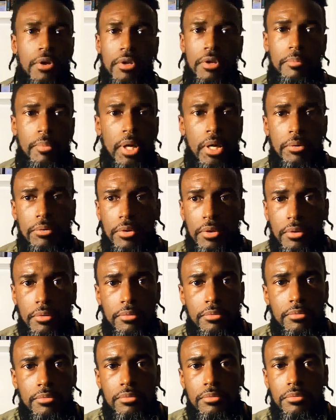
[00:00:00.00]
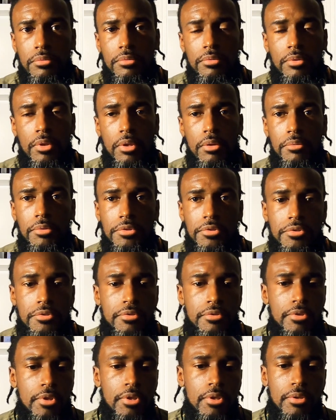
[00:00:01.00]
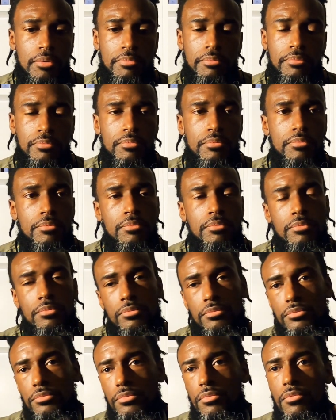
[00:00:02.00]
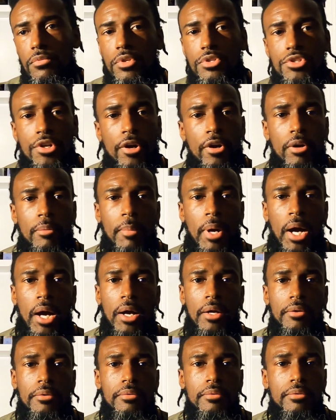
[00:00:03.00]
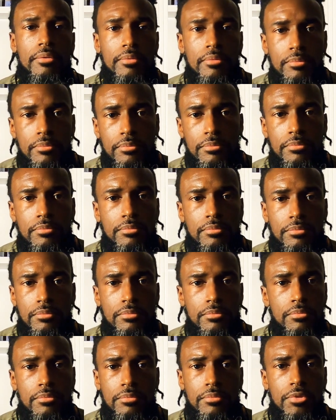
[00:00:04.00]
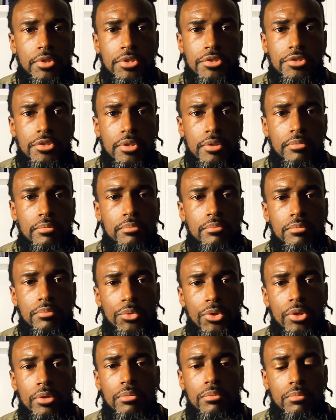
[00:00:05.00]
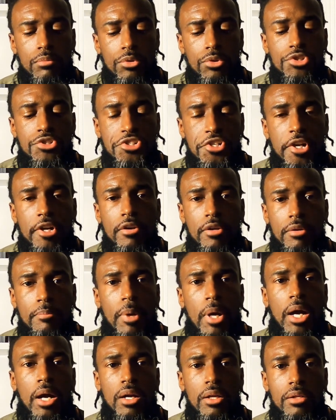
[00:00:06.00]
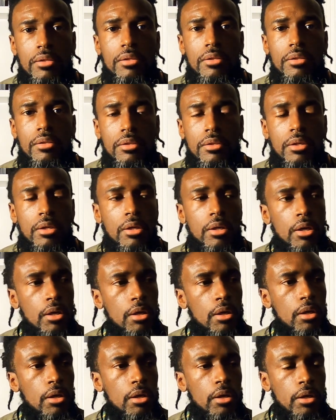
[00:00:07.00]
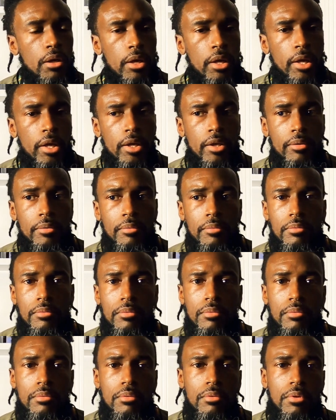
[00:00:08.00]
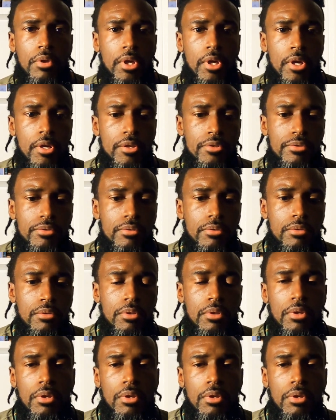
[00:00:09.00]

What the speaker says: is all about, though. It's sharing mind. That's it. We're sharing mind. And as